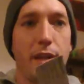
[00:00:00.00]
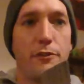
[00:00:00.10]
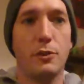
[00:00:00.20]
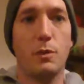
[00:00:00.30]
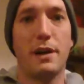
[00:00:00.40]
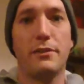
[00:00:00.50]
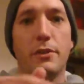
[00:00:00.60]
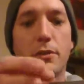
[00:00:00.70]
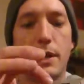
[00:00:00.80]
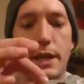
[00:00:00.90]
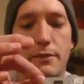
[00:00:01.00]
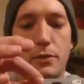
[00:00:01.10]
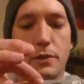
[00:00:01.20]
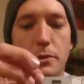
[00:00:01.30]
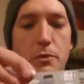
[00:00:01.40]
if you want to. I
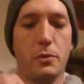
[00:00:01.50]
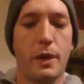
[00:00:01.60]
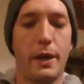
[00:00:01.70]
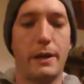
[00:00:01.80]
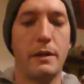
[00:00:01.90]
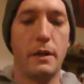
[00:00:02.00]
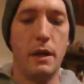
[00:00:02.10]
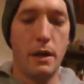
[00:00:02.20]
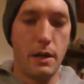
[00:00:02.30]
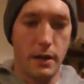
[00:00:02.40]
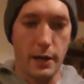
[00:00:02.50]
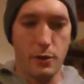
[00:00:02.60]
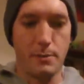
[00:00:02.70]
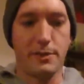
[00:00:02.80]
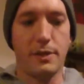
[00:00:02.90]
never really do that. I
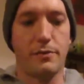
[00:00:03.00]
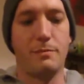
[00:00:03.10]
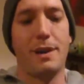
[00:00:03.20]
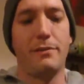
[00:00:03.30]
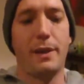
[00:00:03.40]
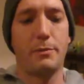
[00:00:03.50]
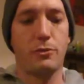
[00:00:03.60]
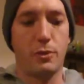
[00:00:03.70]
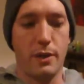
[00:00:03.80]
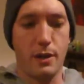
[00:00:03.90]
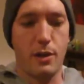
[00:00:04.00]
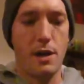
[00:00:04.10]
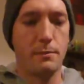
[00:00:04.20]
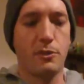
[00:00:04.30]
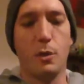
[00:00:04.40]
go to my stuff from
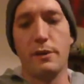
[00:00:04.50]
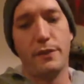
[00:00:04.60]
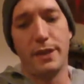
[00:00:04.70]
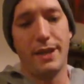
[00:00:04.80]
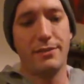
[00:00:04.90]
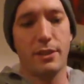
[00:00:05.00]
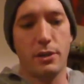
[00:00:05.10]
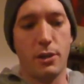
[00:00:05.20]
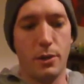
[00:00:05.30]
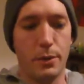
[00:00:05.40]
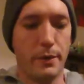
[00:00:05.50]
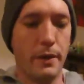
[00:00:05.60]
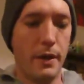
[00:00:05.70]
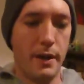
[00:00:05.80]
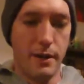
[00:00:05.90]
myvaporstore.com, so if it is a
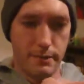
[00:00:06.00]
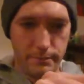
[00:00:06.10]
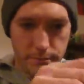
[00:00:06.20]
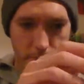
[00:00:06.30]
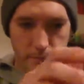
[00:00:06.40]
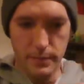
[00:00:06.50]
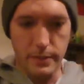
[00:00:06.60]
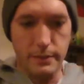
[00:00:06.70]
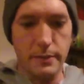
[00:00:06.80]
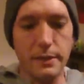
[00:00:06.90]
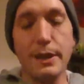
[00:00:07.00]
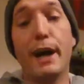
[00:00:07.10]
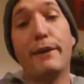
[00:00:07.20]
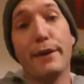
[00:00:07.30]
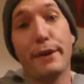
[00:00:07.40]
clone, I
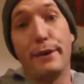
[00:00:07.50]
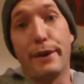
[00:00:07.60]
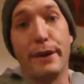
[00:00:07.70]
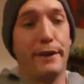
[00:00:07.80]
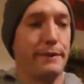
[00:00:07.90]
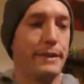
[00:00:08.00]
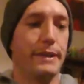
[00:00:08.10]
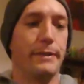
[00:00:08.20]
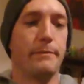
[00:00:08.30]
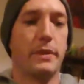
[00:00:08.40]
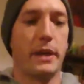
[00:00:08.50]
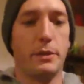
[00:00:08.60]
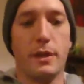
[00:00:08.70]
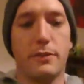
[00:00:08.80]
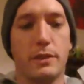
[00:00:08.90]
really don't care, you know.
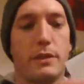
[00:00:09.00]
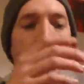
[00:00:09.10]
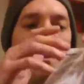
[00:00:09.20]
You have your